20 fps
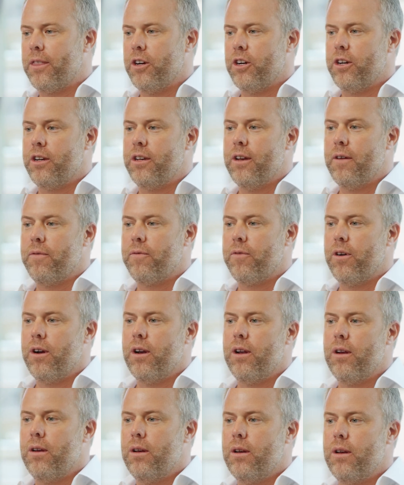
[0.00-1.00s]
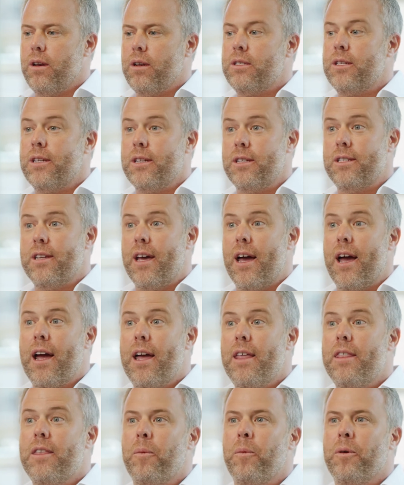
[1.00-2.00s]
they're different
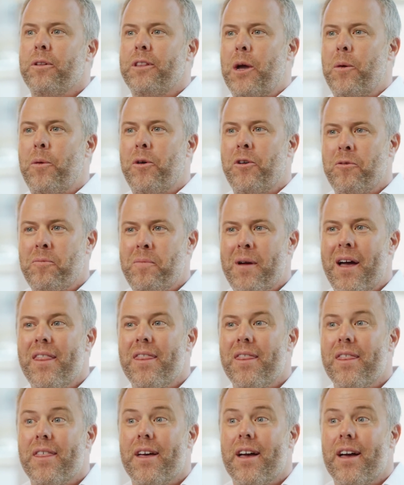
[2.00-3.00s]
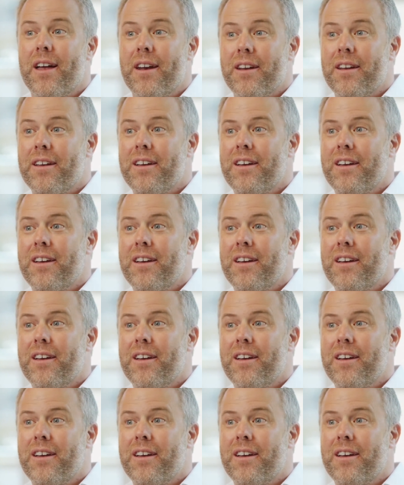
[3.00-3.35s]
today than what they would have been then.